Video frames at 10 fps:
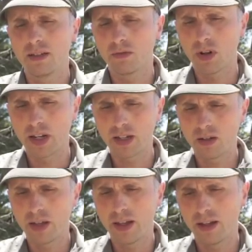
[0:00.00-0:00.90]

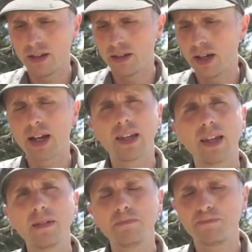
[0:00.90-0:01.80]
running and
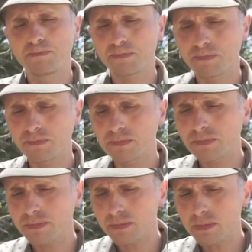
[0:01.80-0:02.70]
hiking.
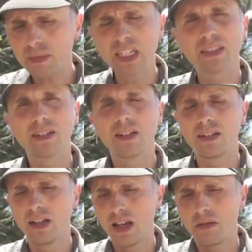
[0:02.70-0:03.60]

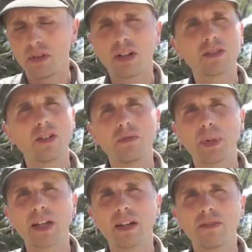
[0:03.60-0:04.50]
Still, lugs aren't
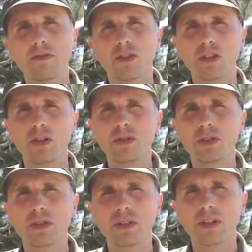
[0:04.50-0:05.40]
big enough for
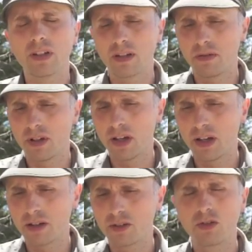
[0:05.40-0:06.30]
loose
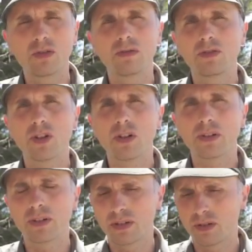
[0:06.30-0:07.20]
dirt,
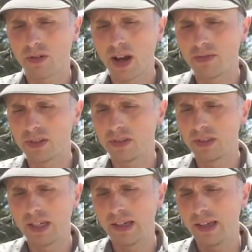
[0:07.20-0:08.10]
gravel,
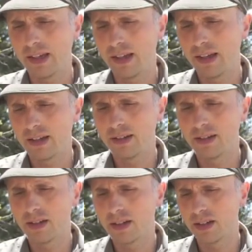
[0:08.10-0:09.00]

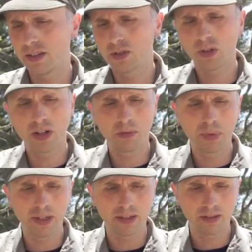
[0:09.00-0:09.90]
and soil,
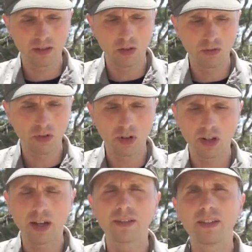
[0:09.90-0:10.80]
but
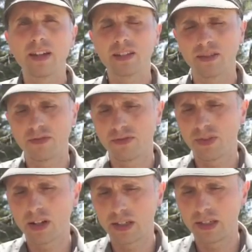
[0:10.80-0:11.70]
overall I'd say it's a
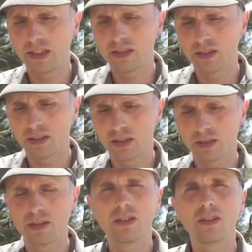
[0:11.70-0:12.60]
fairly decent
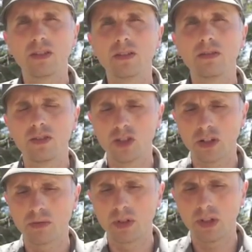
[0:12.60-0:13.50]

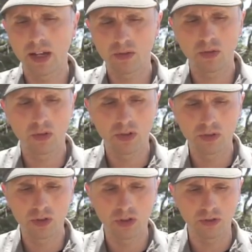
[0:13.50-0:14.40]
general outdoor
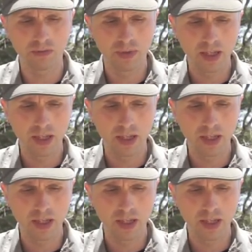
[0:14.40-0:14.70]
use shoe.